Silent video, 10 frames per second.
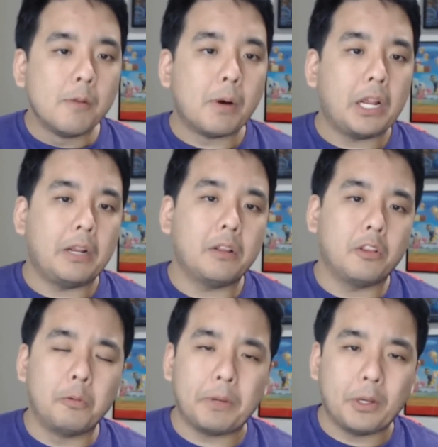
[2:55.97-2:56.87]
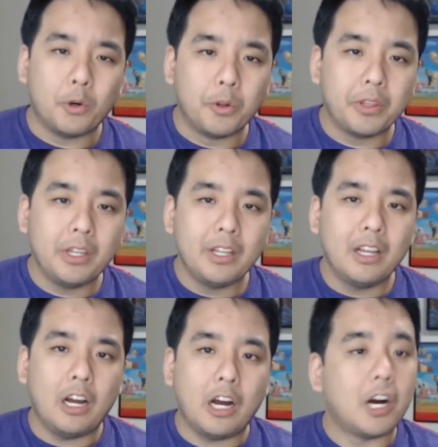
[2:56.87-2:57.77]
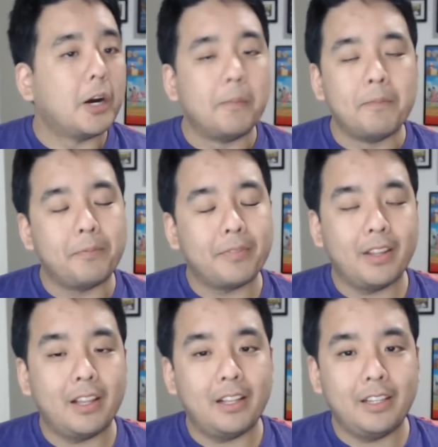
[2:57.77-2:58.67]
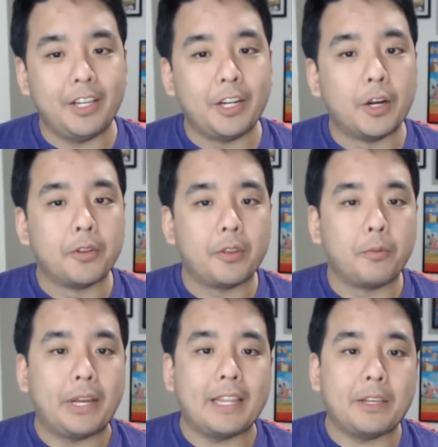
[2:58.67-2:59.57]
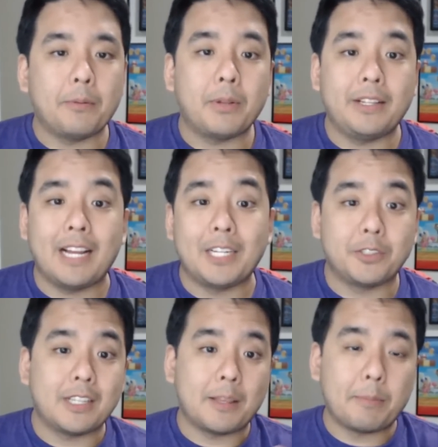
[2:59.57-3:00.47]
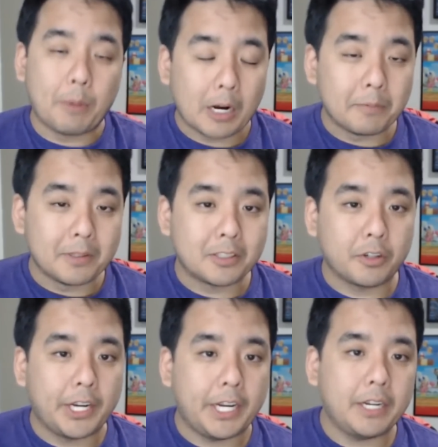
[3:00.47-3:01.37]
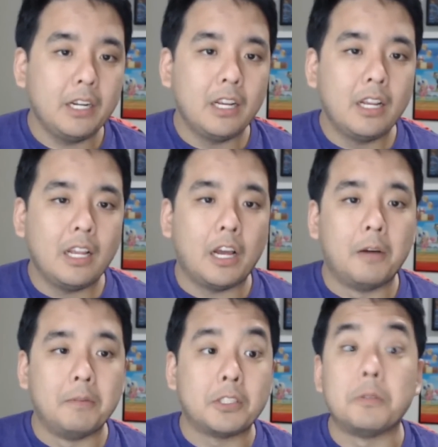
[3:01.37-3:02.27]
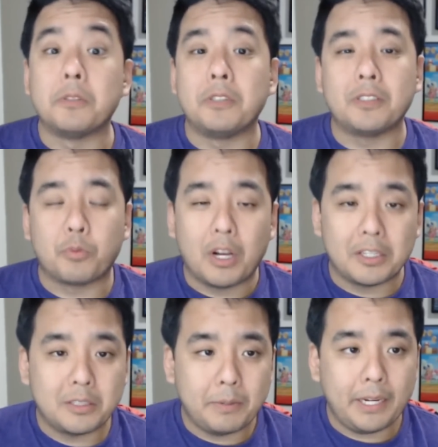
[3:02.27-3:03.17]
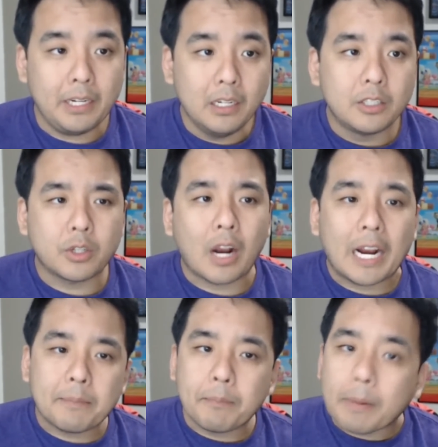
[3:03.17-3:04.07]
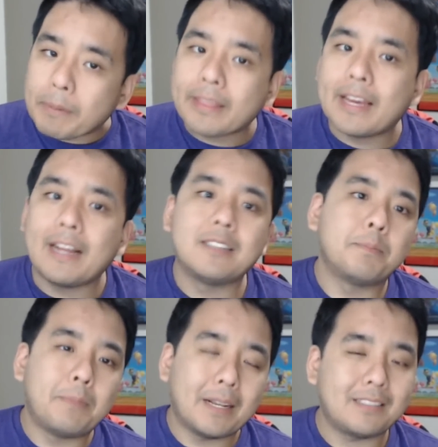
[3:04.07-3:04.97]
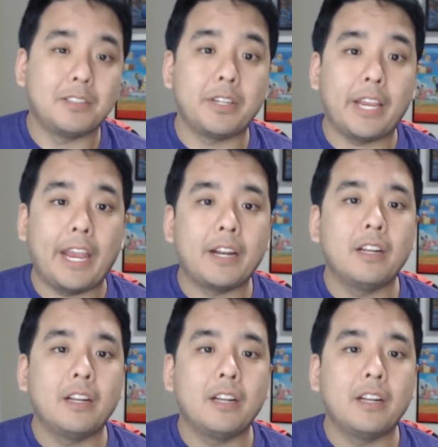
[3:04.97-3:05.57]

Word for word: but lo and behold, the way that you play Tetris at the bottom of the screen, in terms of just raw speed, try to mimic that as best as you can.